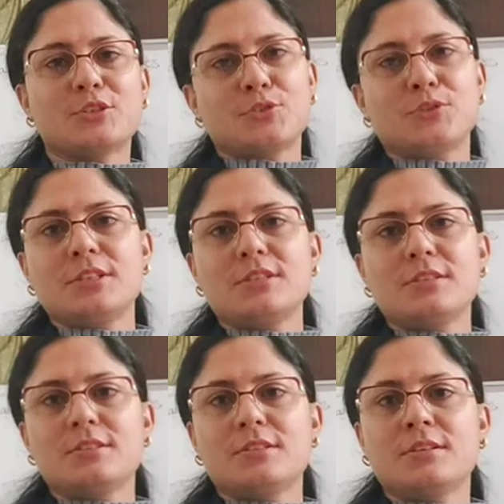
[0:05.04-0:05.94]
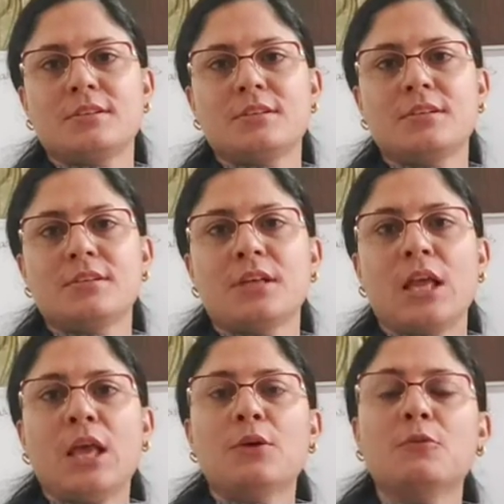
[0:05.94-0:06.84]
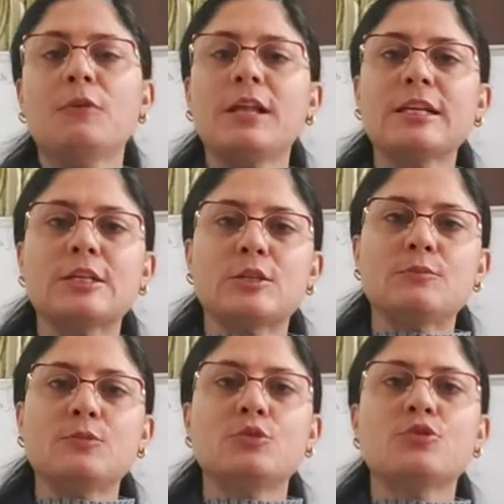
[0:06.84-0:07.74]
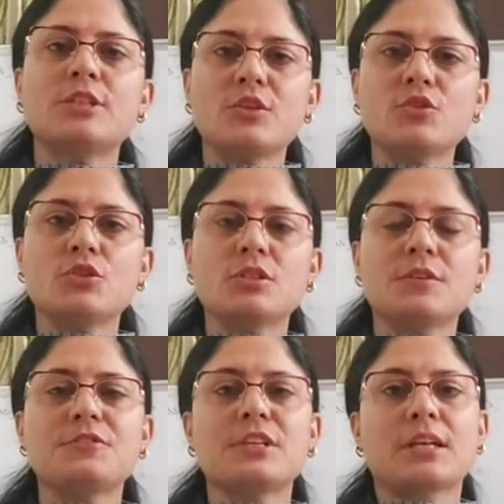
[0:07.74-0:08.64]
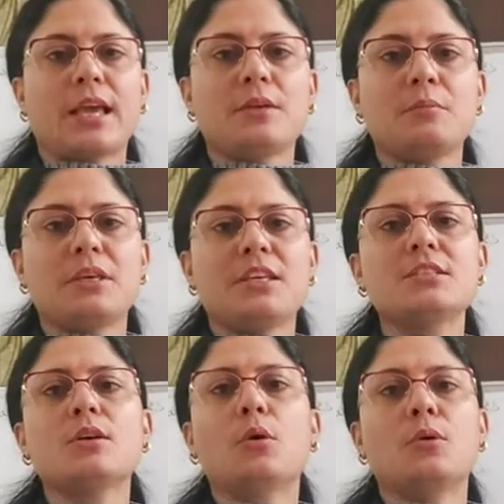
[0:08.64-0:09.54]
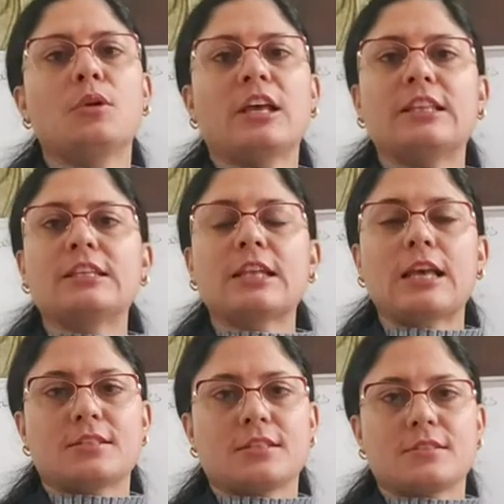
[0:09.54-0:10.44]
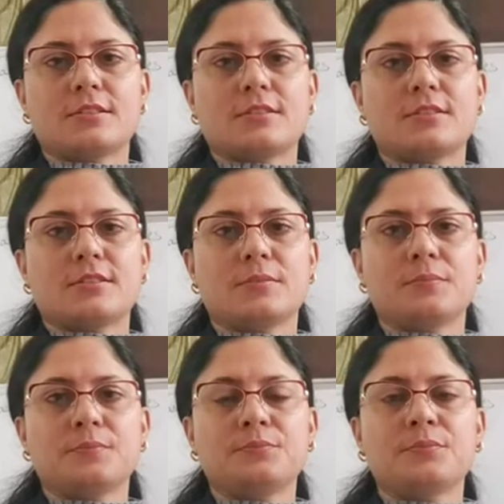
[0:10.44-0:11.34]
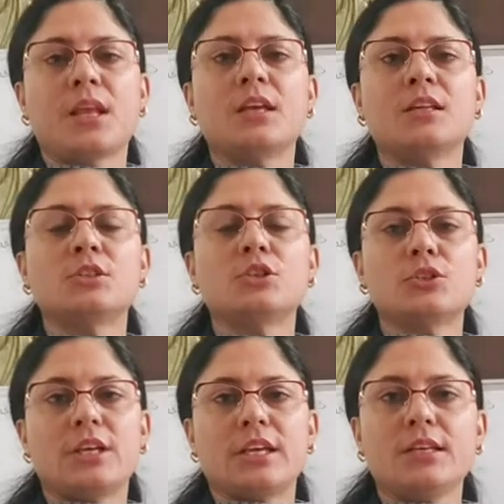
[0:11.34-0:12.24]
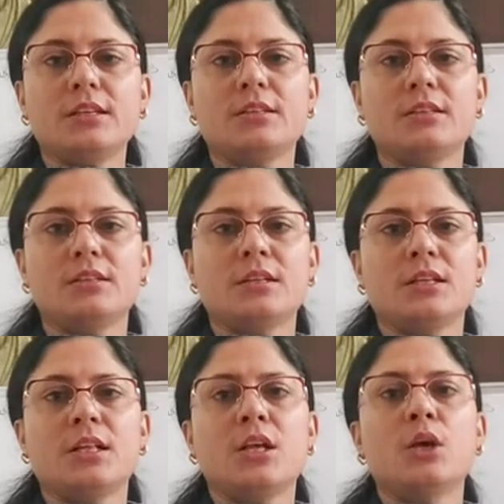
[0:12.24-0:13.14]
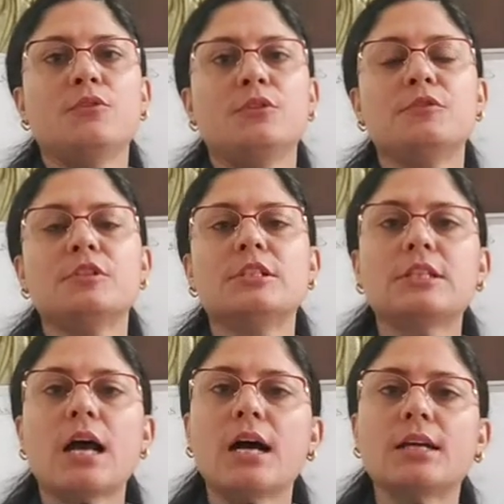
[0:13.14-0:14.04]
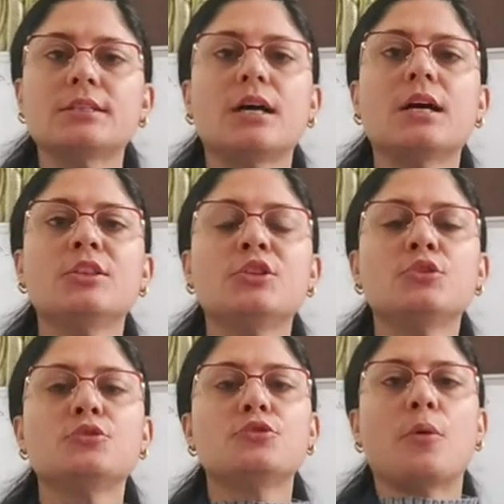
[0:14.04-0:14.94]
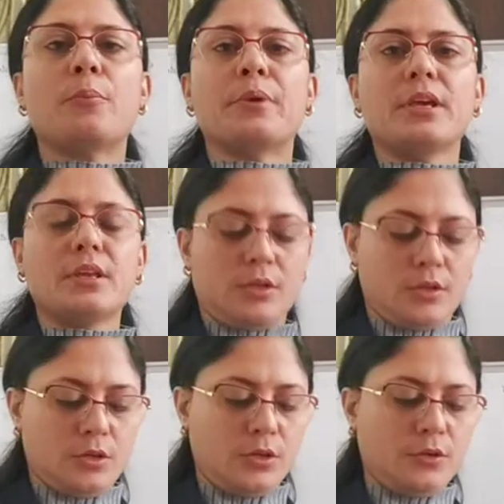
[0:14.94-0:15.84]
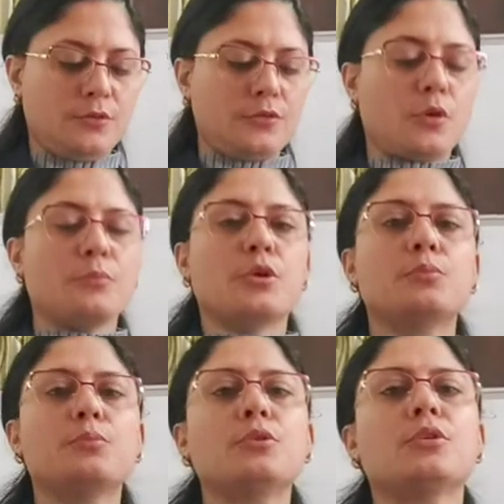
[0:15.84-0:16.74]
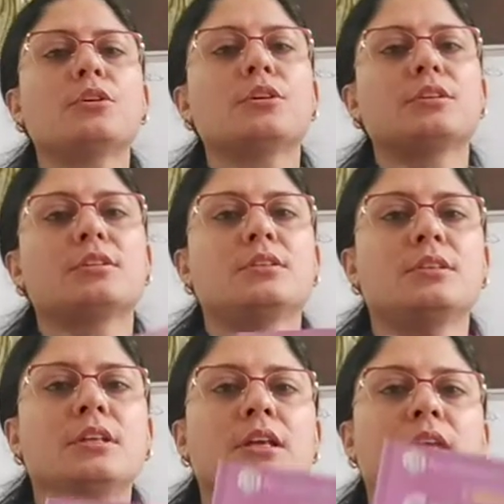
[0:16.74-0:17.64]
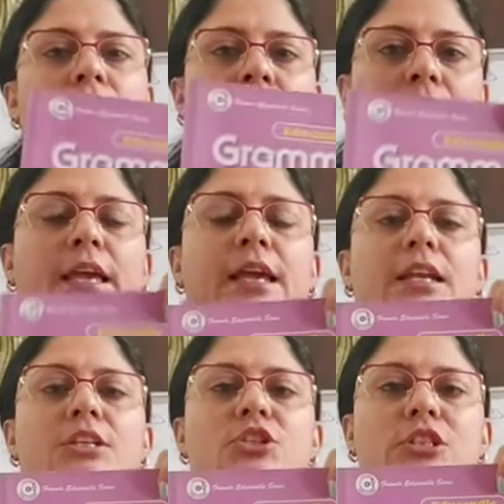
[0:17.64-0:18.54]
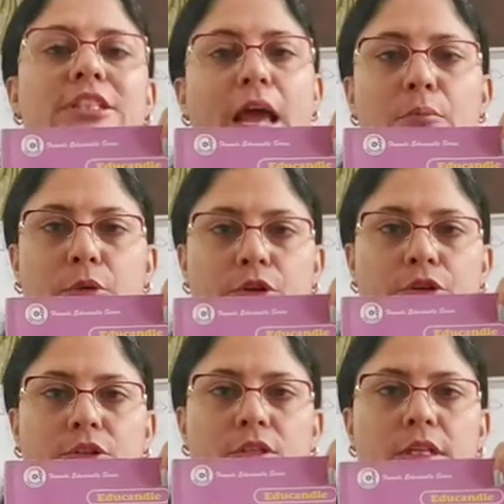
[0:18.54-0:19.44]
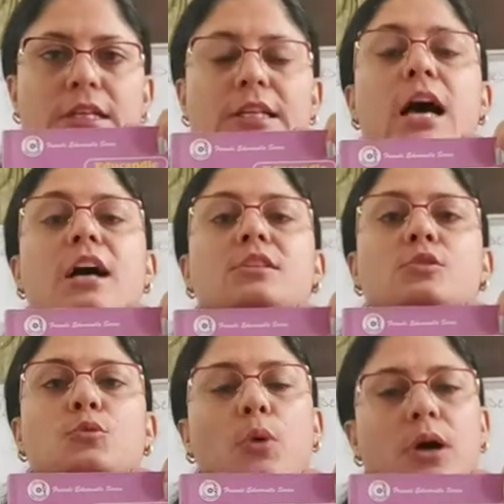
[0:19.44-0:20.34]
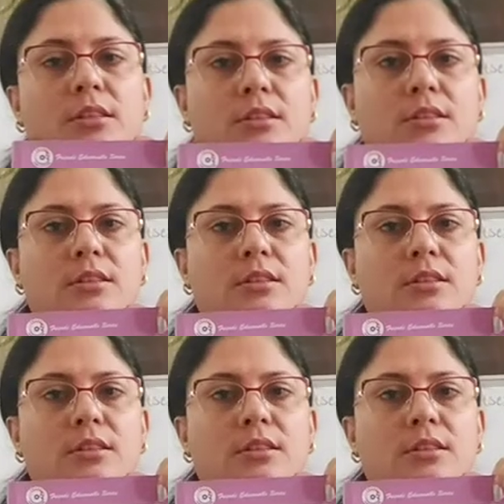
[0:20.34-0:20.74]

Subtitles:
students. Welcome to St. Joseph's Academy's online classes. Today, we will start a new topic from your book, English Grammar, Class 1.